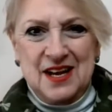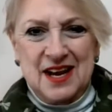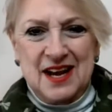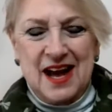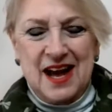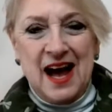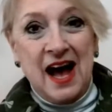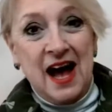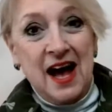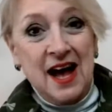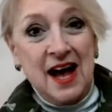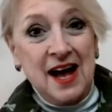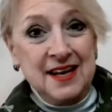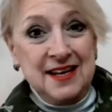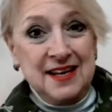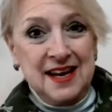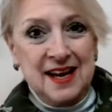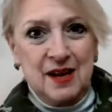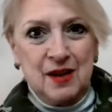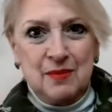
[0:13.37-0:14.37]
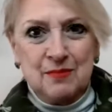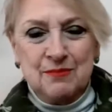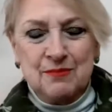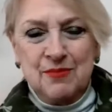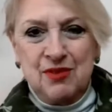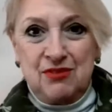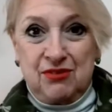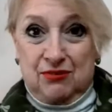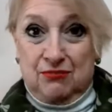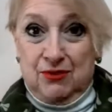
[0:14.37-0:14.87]
I am
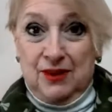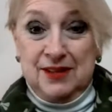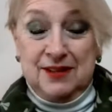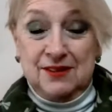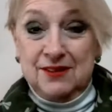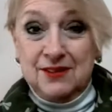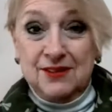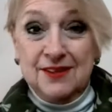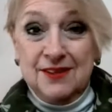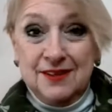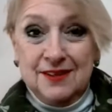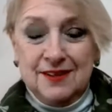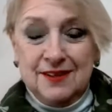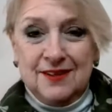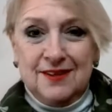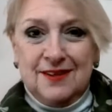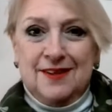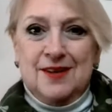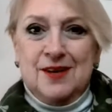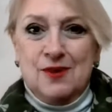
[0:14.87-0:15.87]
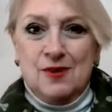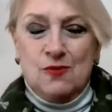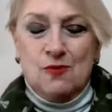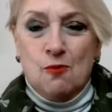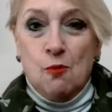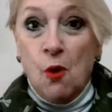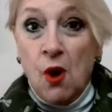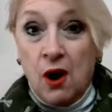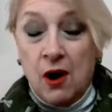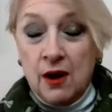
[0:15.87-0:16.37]
thrilled,
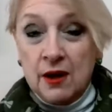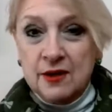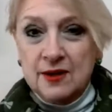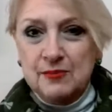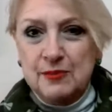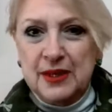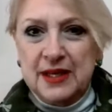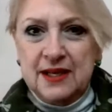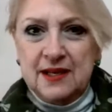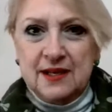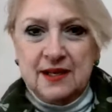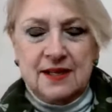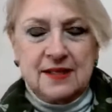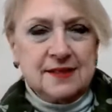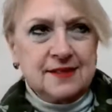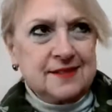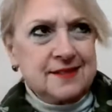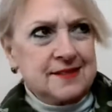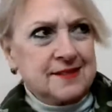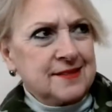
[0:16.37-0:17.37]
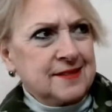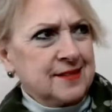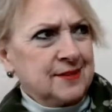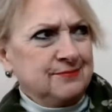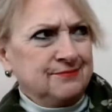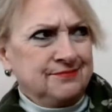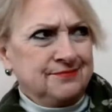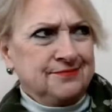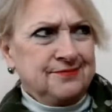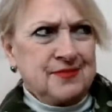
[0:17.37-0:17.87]
one, because
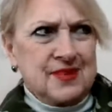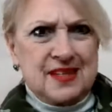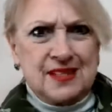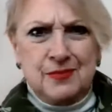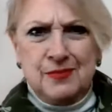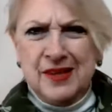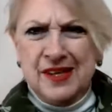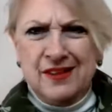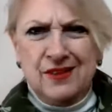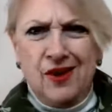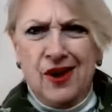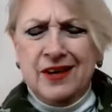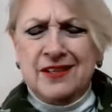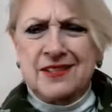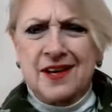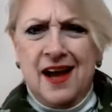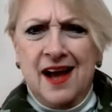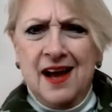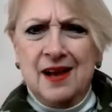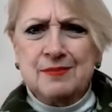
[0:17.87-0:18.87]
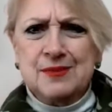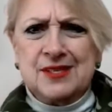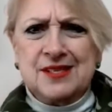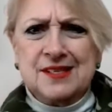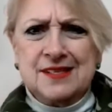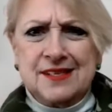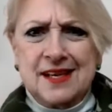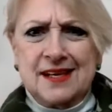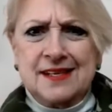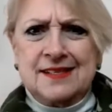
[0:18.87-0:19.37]
it's been a long time
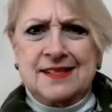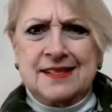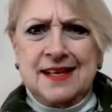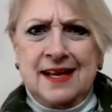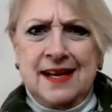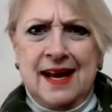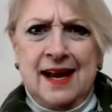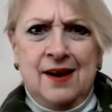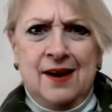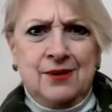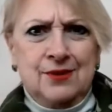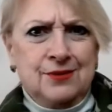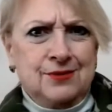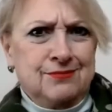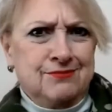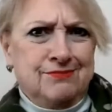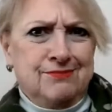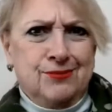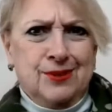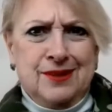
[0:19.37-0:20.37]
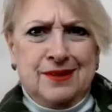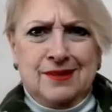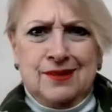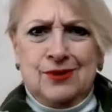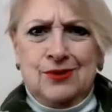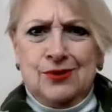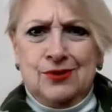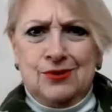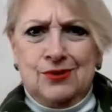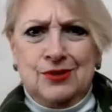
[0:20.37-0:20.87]
since I set out with the
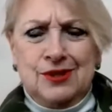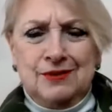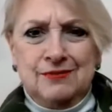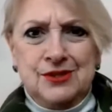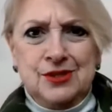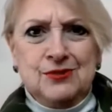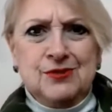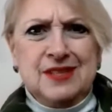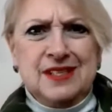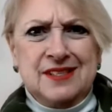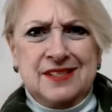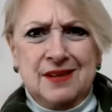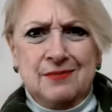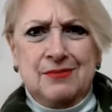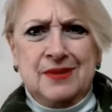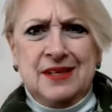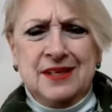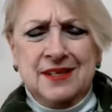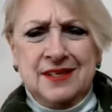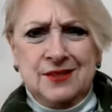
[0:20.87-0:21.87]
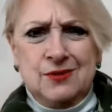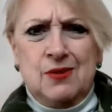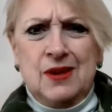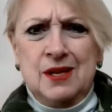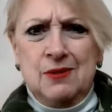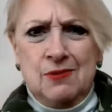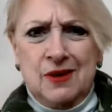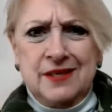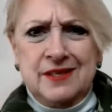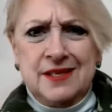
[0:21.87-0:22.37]
goal of doing something
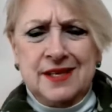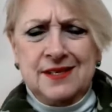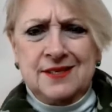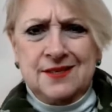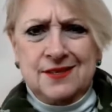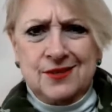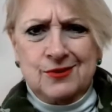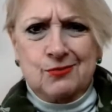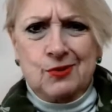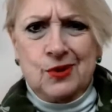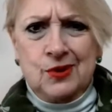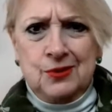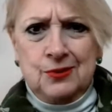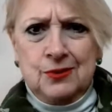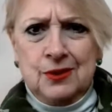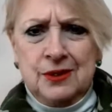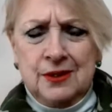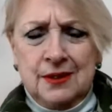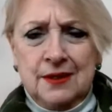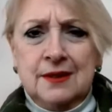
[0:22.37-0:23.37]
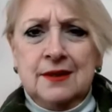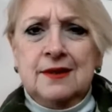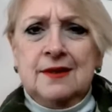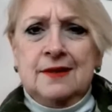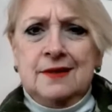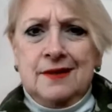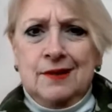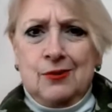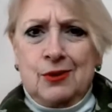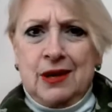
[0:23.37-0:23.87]
21 days in a row.
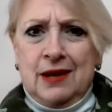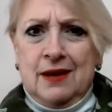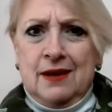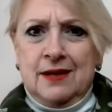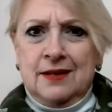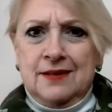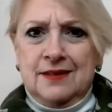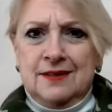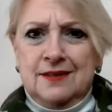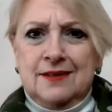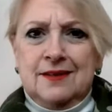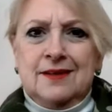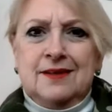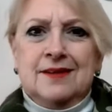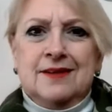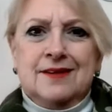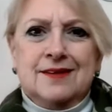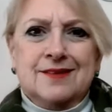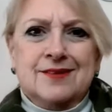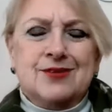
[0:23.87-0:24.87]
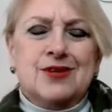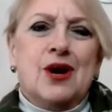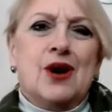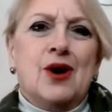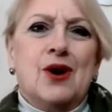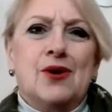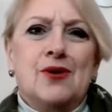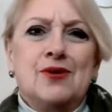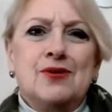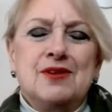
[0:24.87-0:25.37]
Okay.
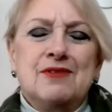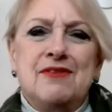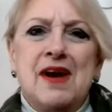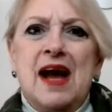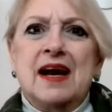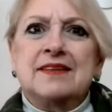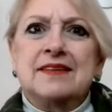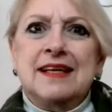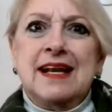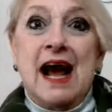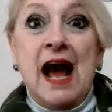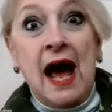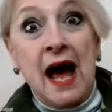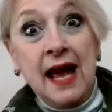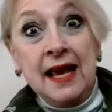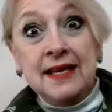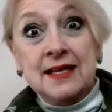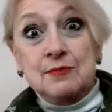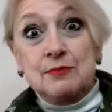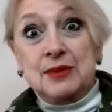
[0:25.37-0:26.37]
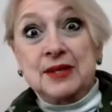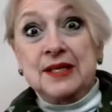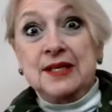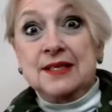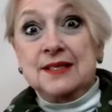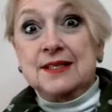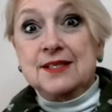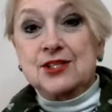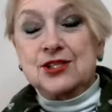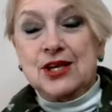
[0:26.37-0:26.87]
So the fact that I completed
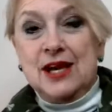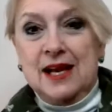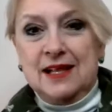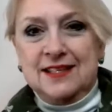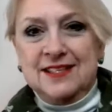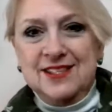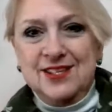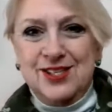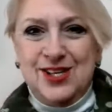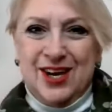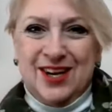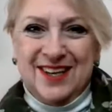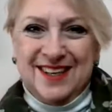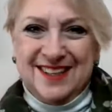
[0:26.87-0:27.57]
the challenge